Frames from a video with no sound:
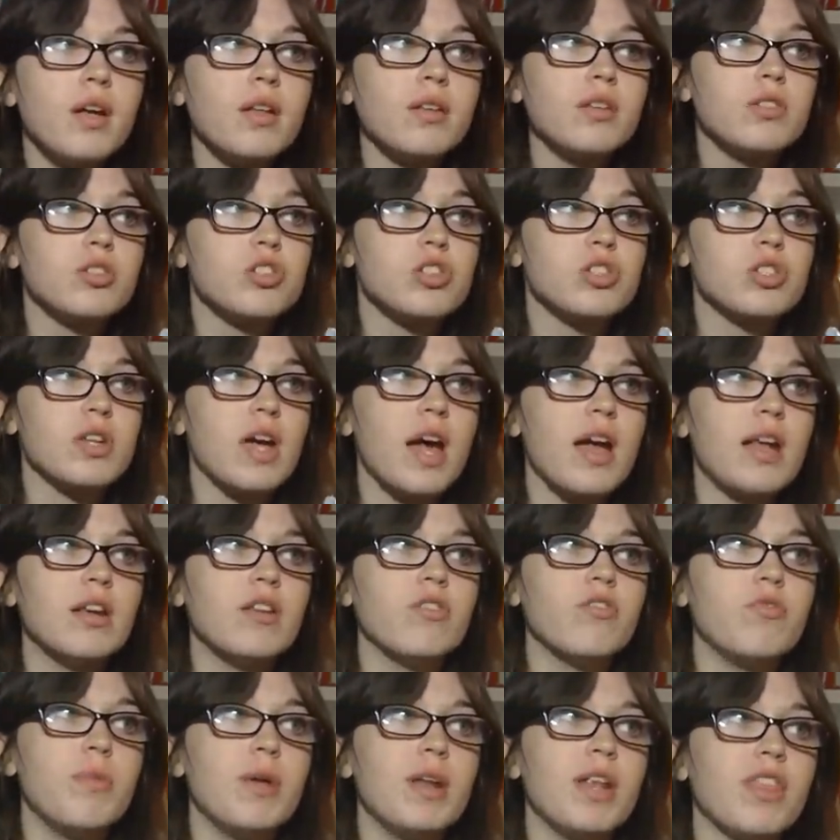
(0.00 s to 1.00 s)
it's just kind
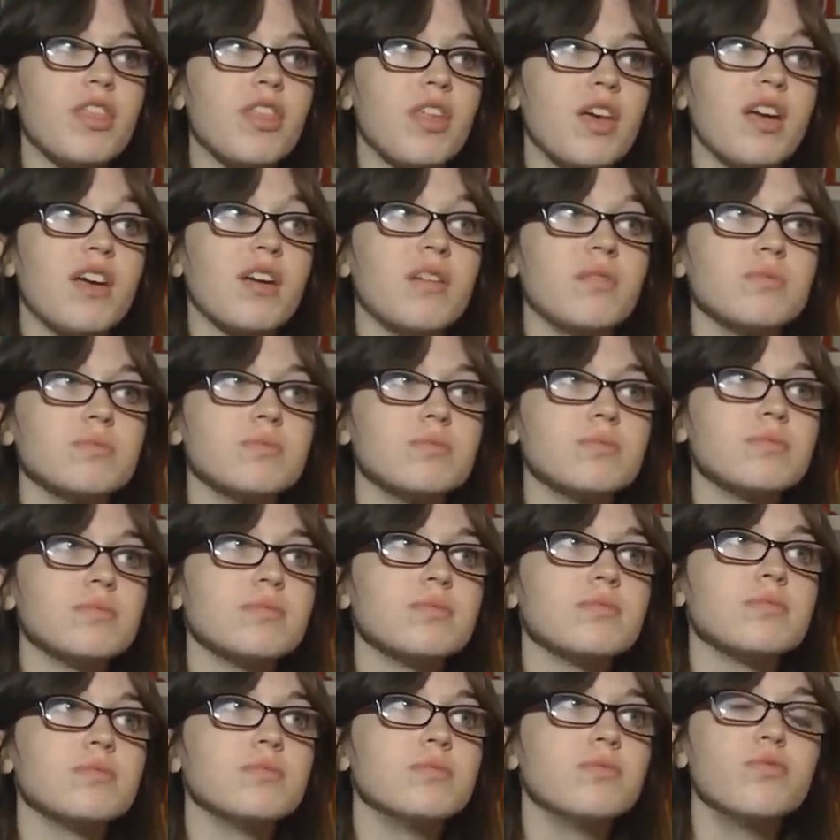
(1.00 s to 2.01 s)
of been a thing
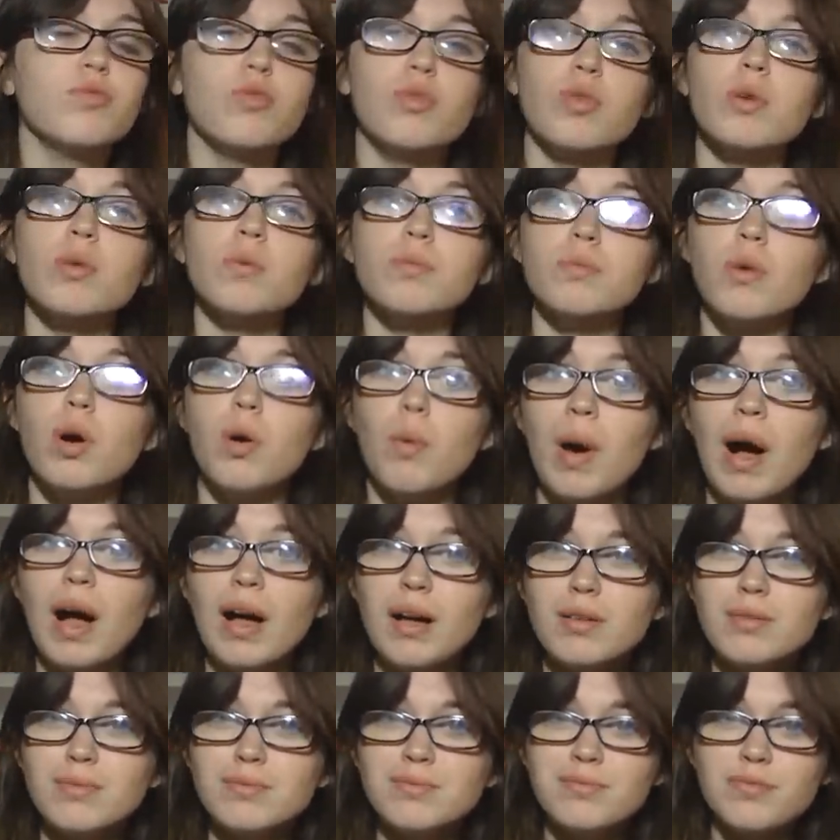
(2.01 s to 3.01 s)
for a
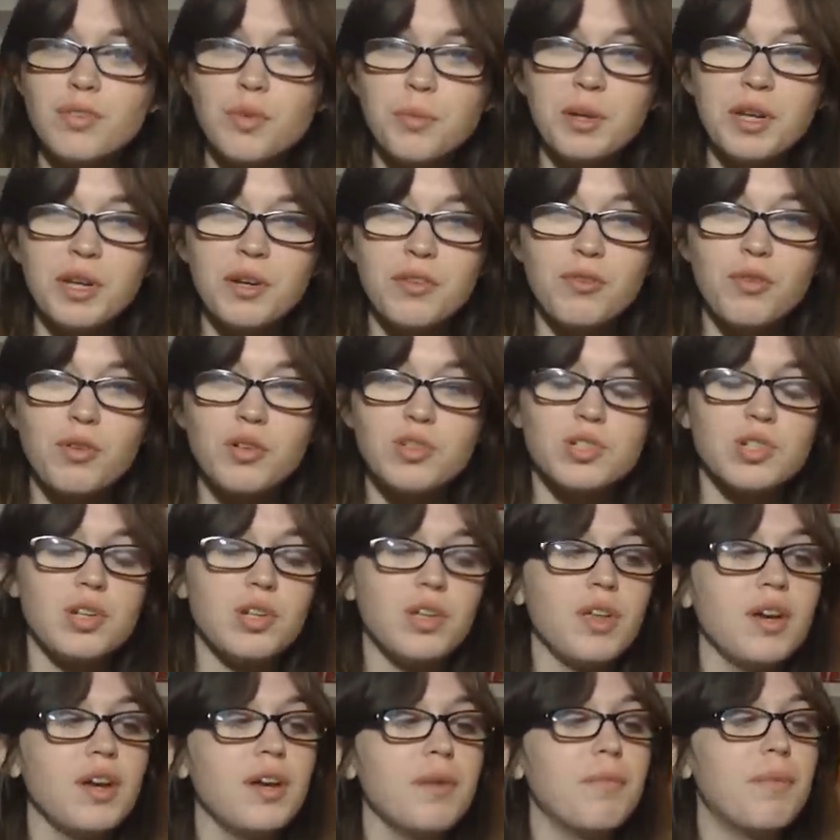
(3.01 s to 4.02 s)
while for me,
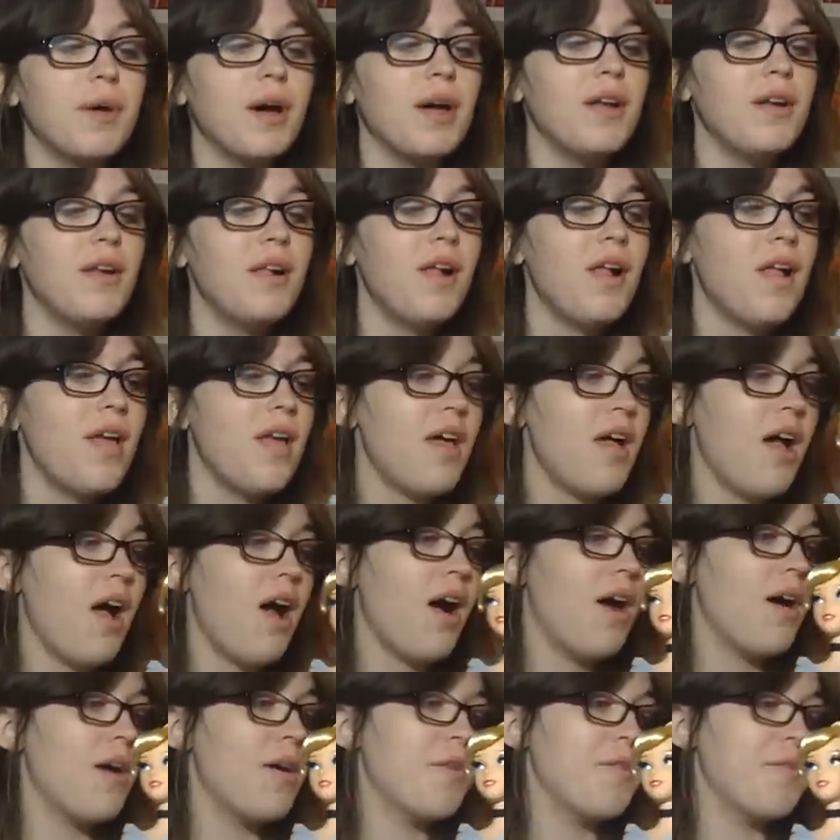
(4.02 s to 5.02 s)
unfortunately. But
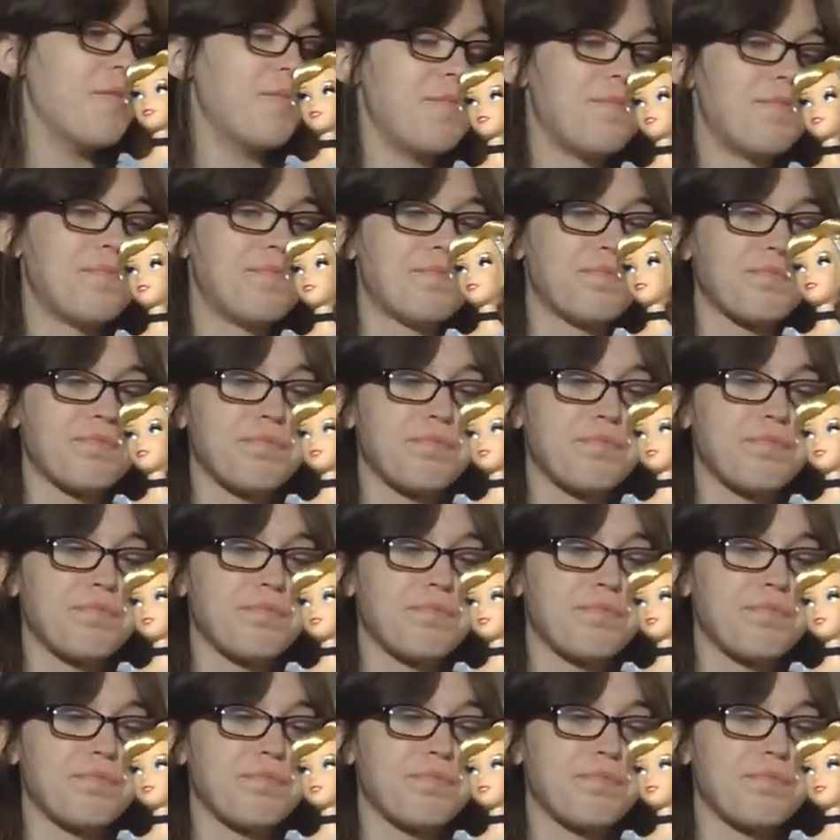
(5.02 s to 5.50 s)
um,